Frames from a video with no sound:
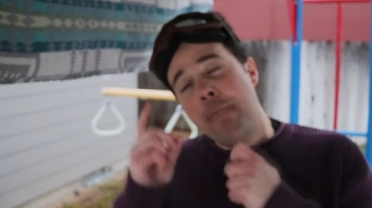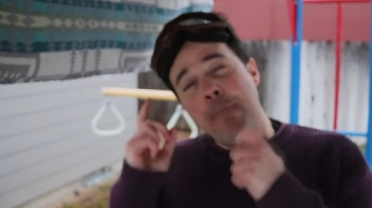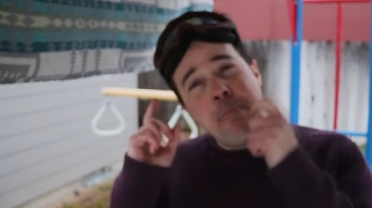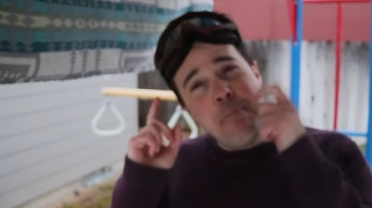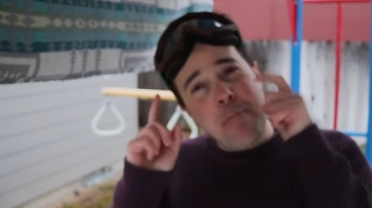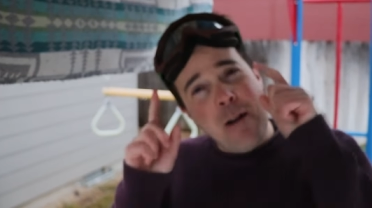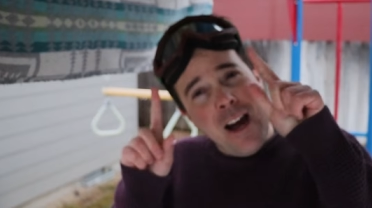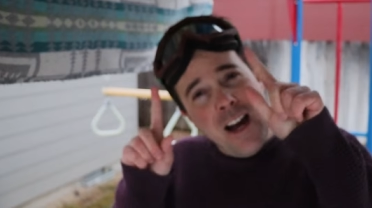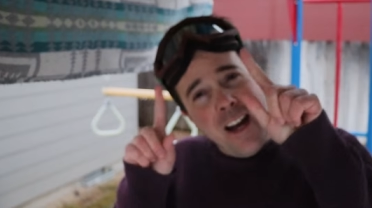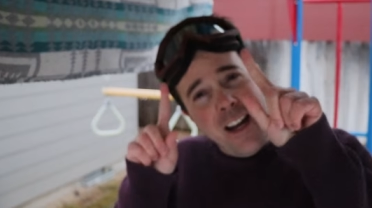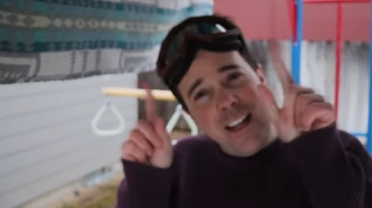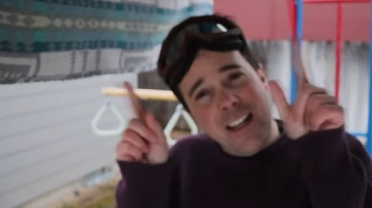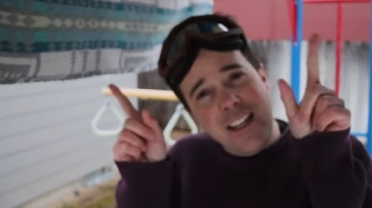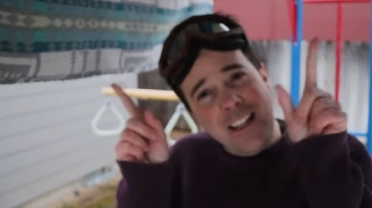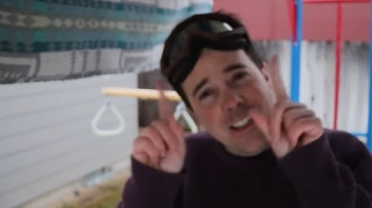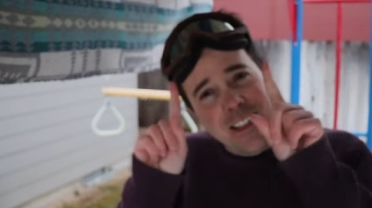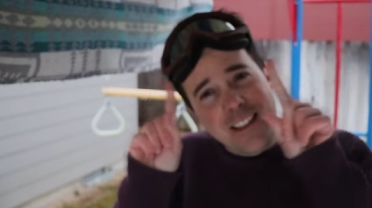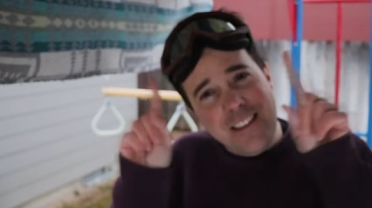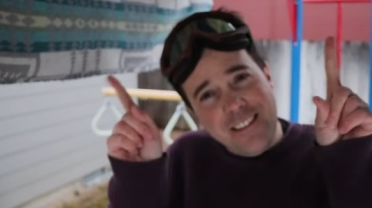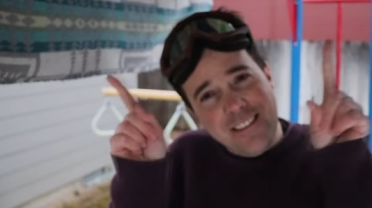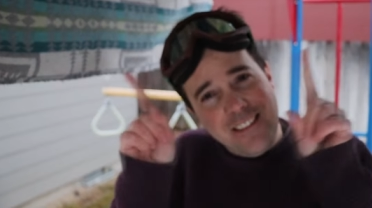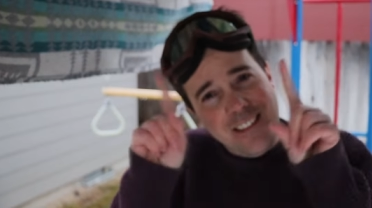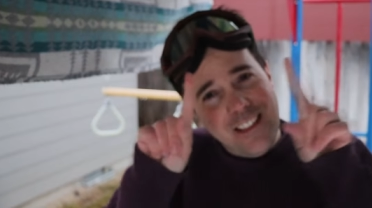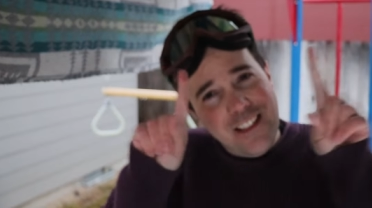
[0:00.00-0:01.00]

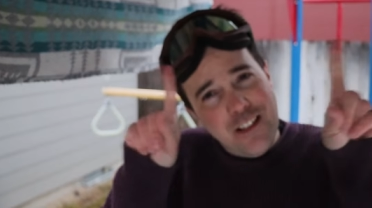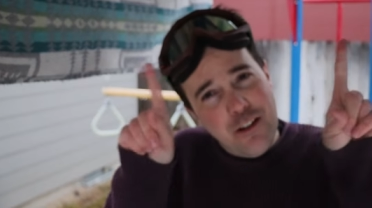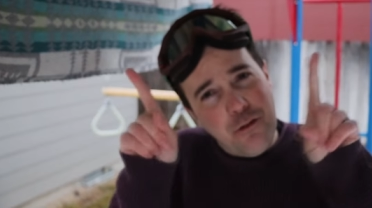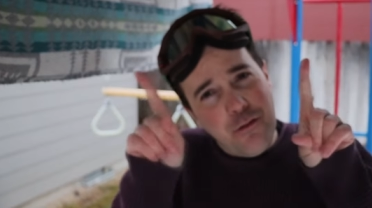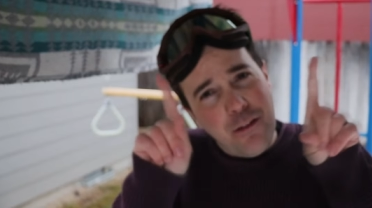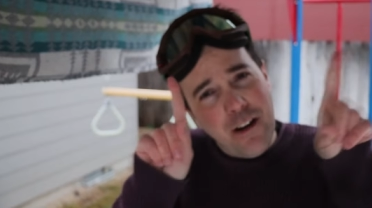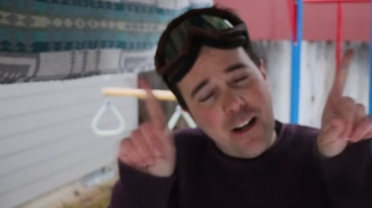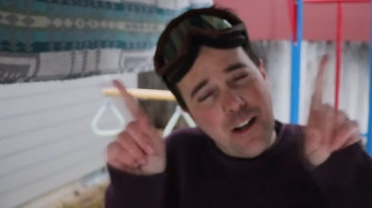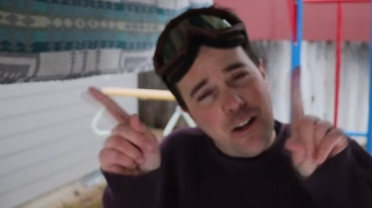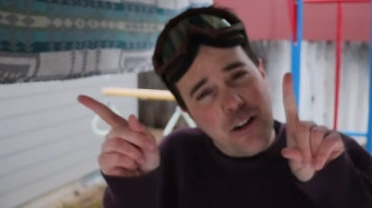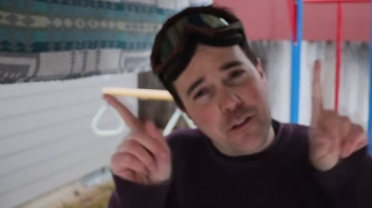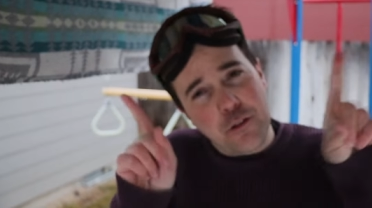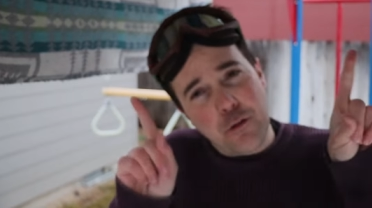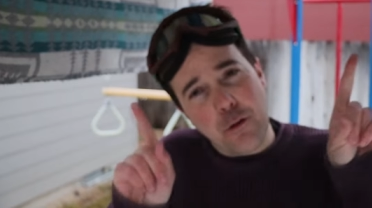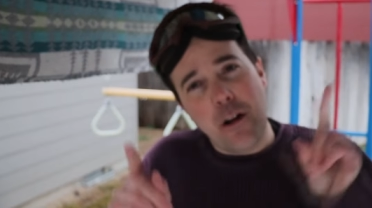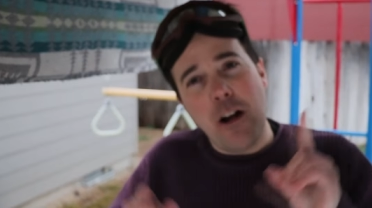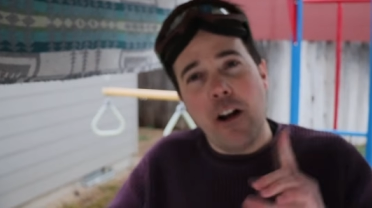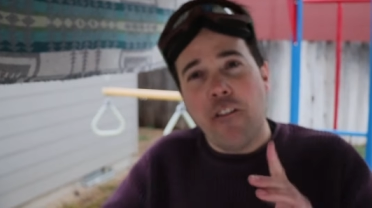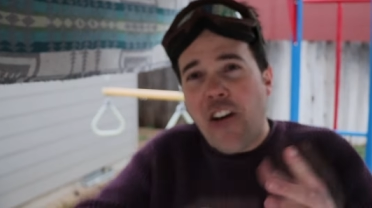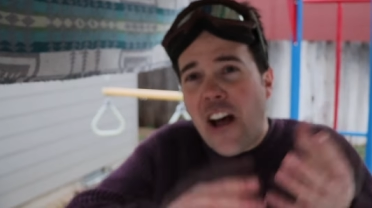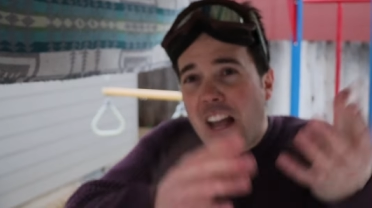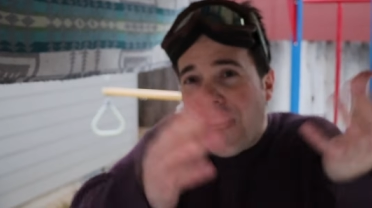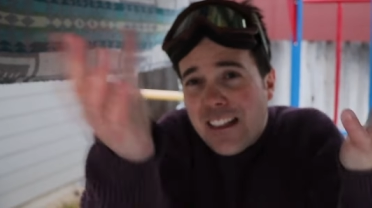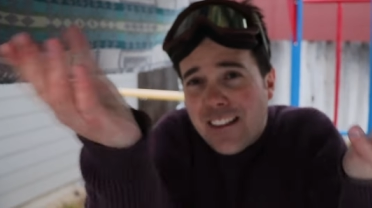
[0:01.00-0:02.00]
My, you know, radar's going
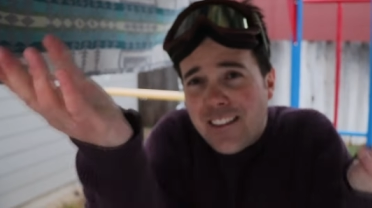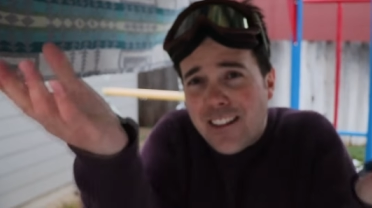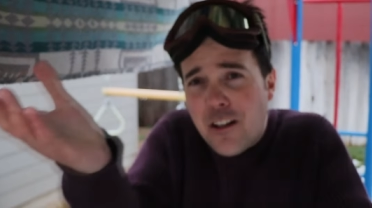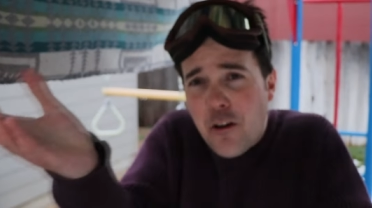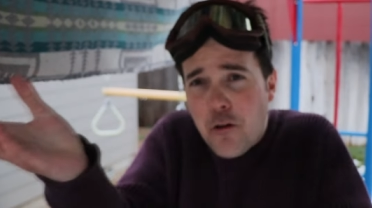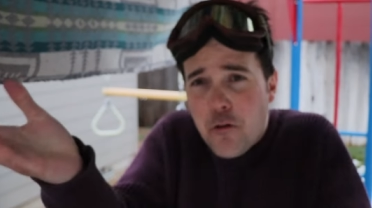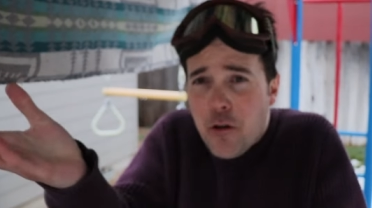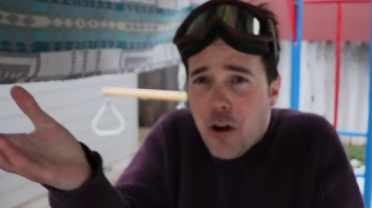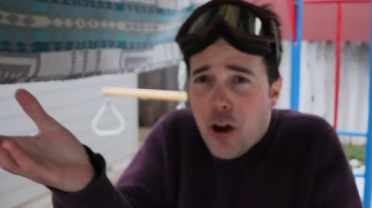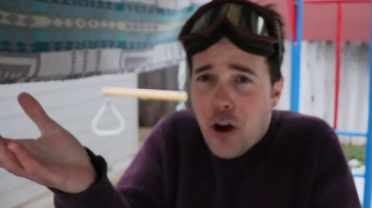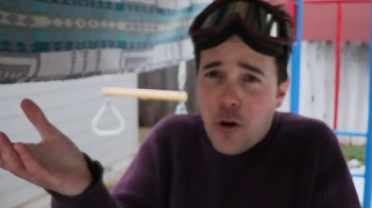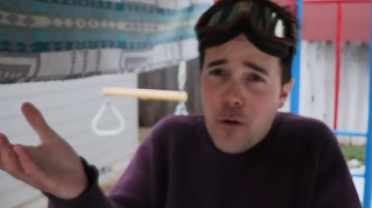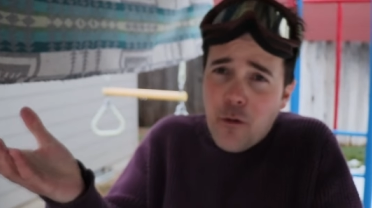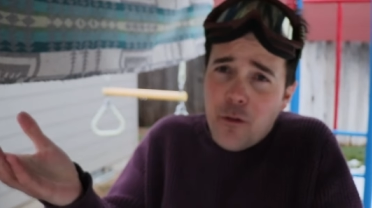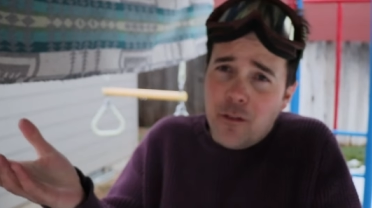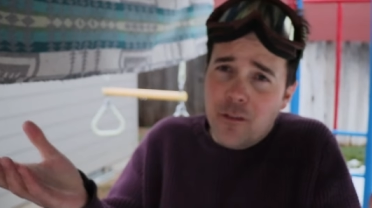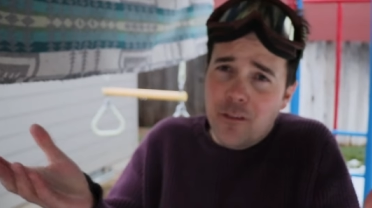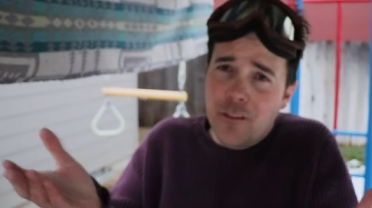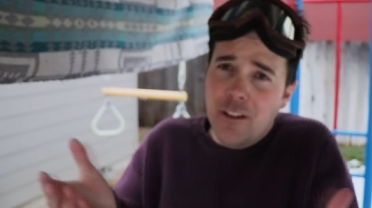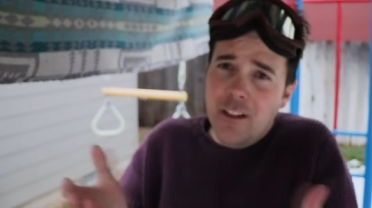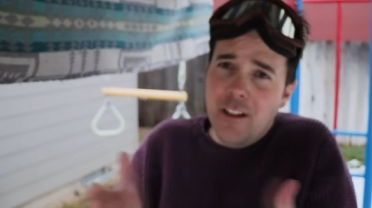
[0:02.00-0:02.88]
off. I guess I don't know,